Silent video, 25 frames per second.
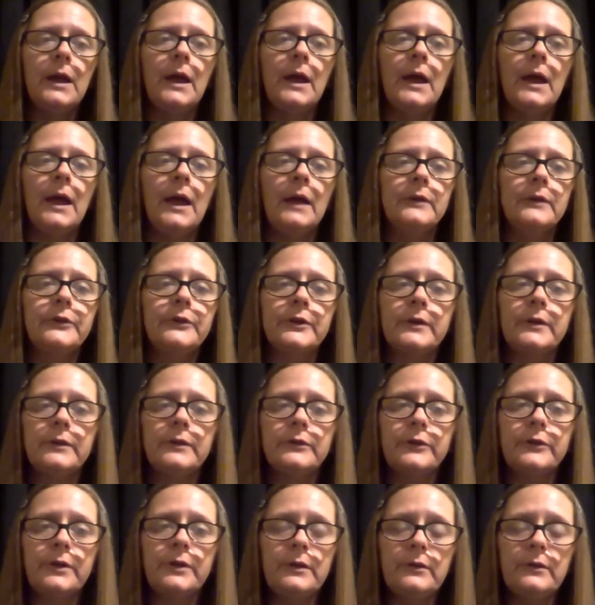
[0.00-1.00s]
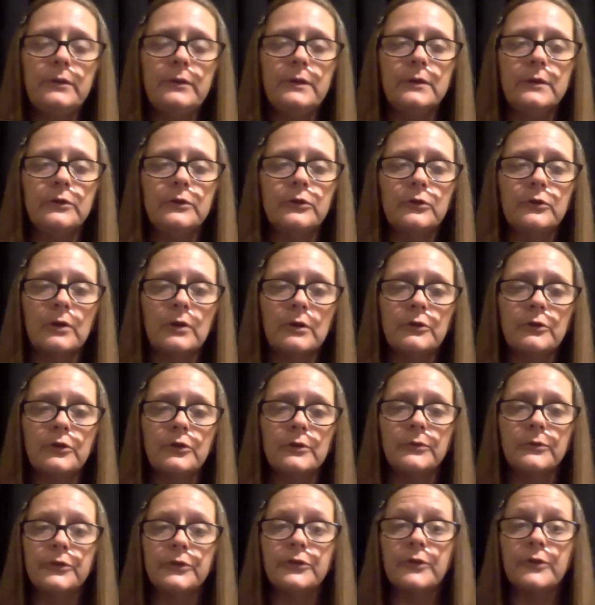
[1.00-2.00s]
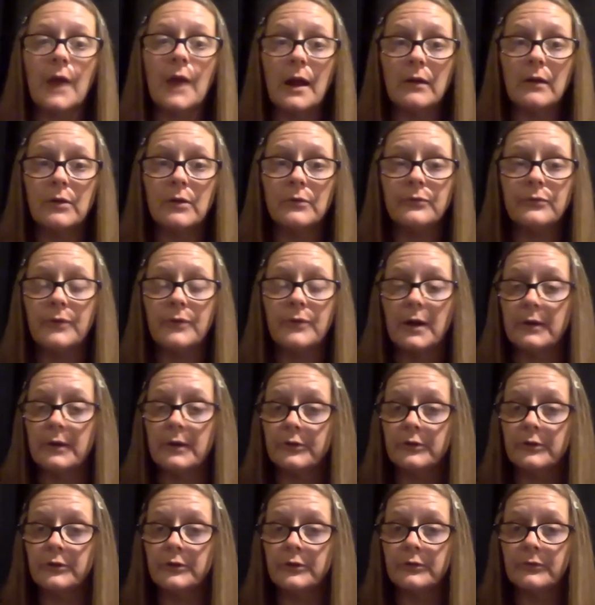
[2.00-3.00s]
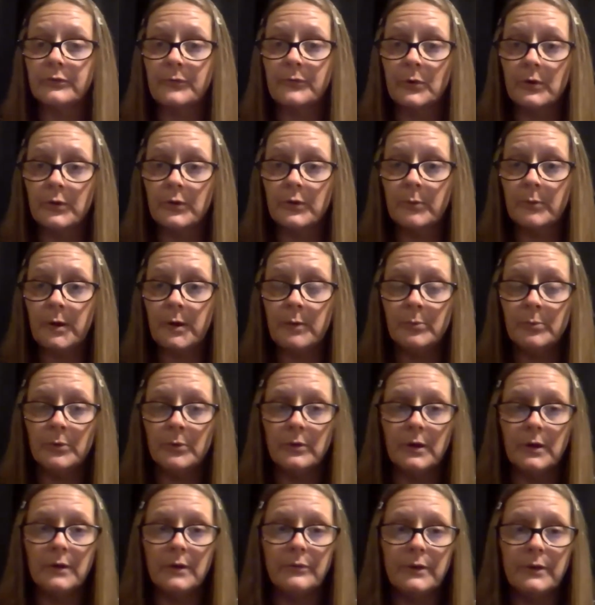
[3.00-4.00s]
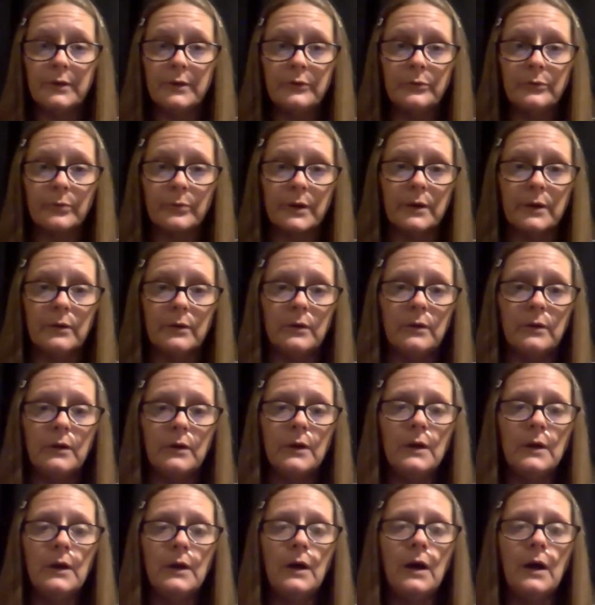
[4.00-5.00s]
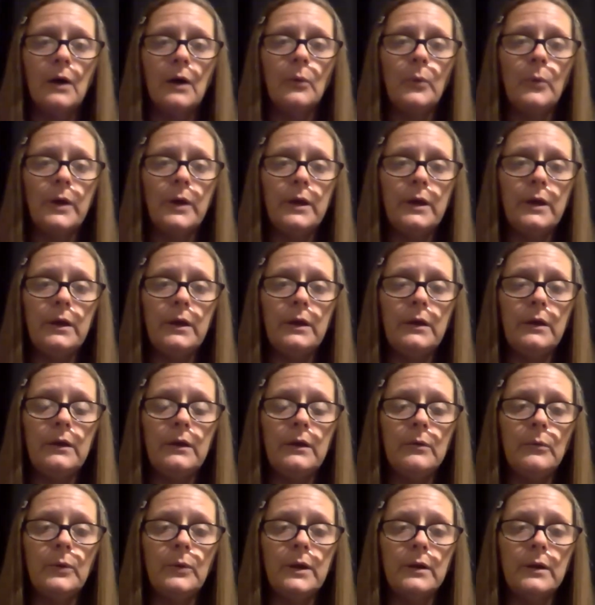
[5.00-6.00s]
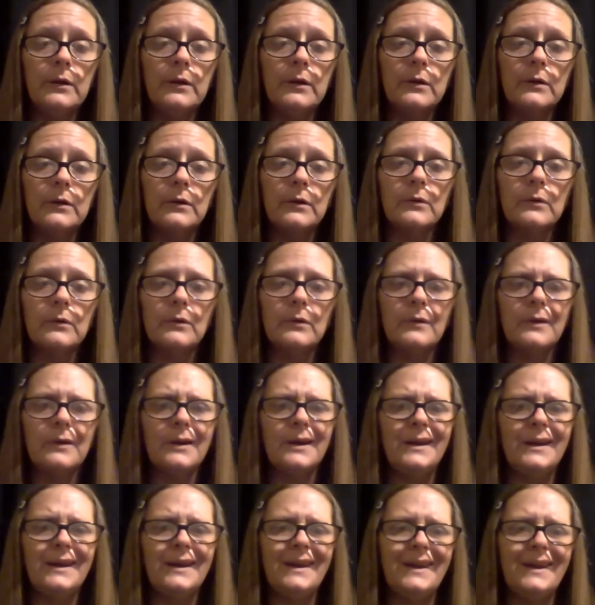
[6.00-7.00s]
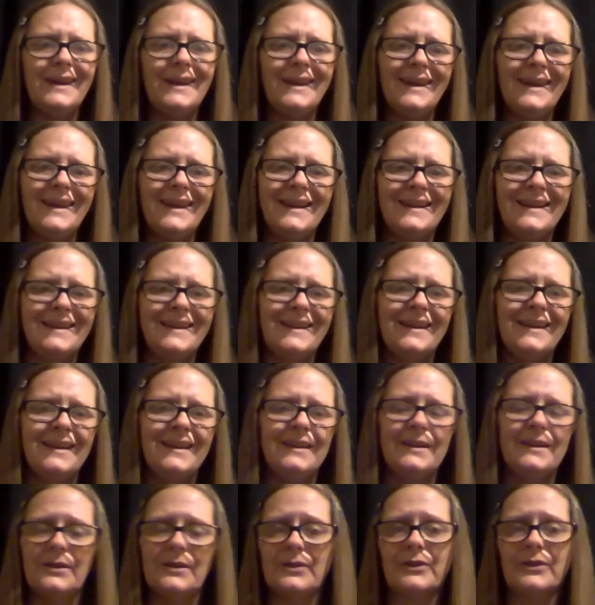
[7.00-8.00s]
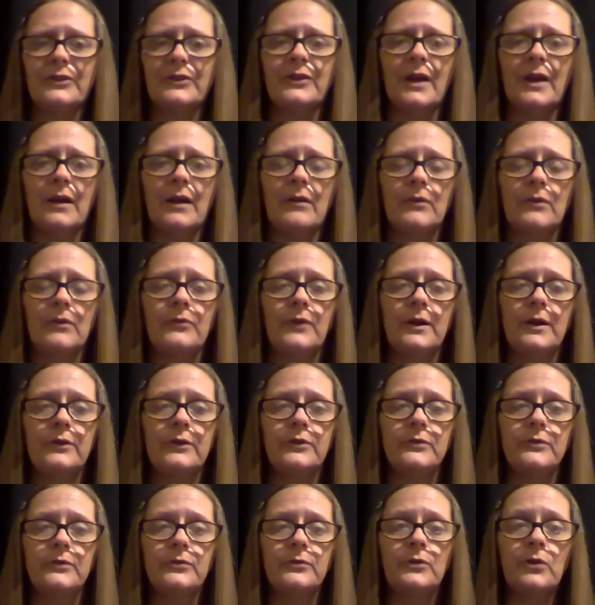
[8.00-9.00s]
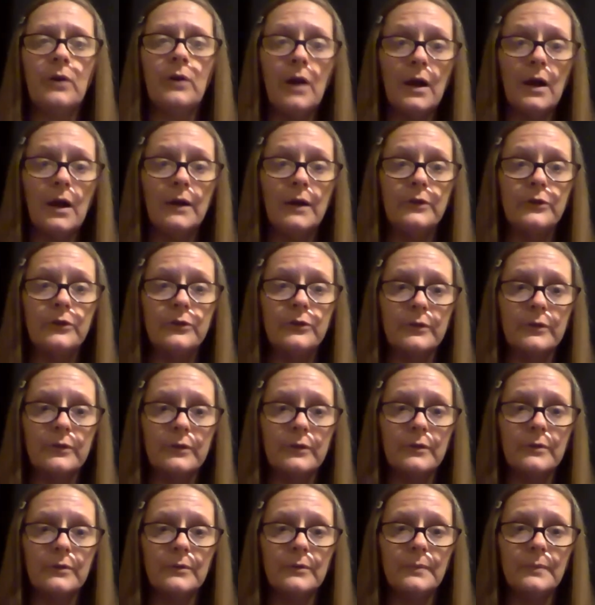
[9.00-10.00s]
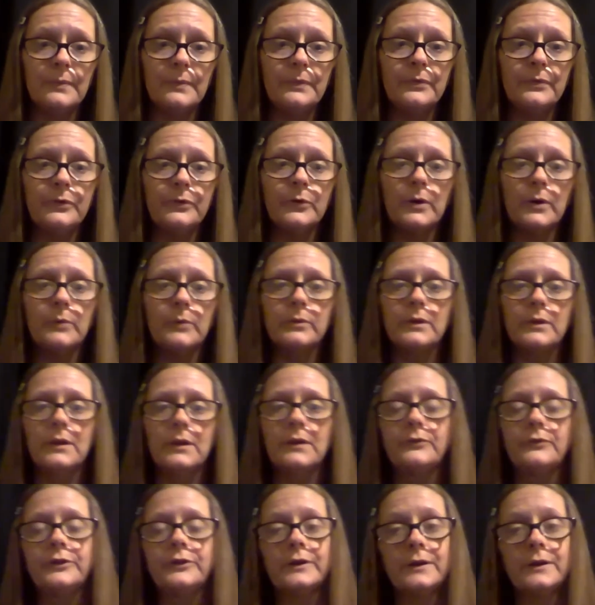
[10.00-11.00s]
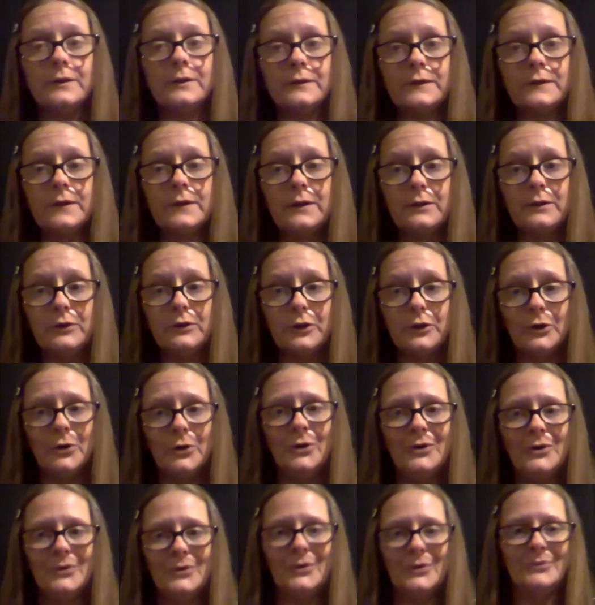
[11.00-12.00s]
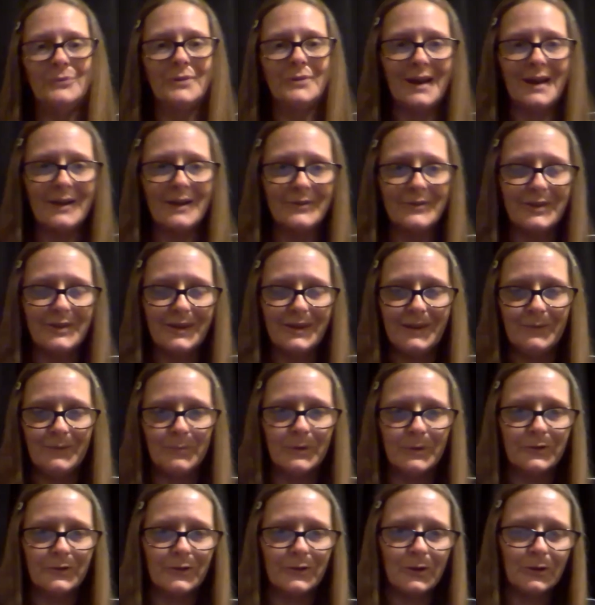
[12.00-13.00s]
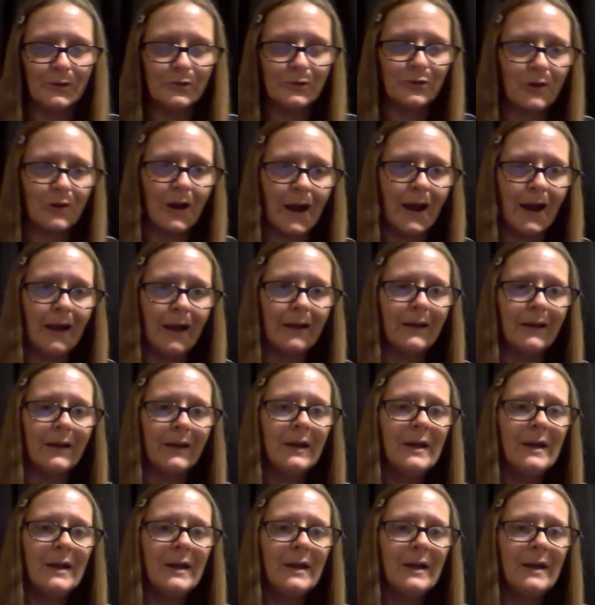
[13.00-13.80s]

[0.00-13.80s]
and to continue the instruction of sacrifices for the people of Israel. We, we are not yet near the sacrifice of Christ, though I would love to continue. I'm going to have to keep us on track.